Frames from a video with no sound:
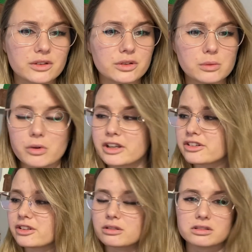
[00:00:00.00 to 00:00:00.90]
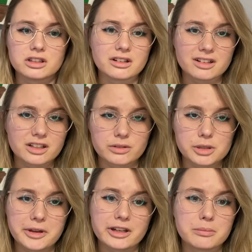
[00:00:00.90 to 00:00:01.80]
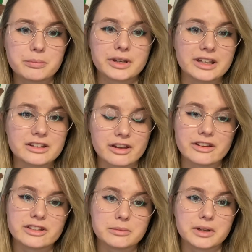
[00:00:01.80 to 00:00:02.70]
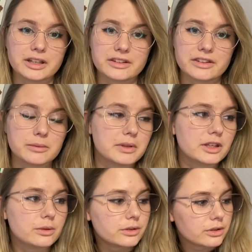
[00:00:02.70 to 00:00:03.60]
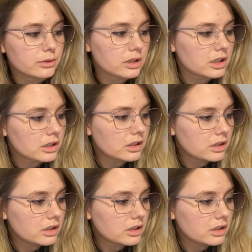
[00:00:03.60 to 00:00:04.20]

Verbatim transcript: YouTube-wise, so you don't need to worry about it, but it's causing my CPU to, uh...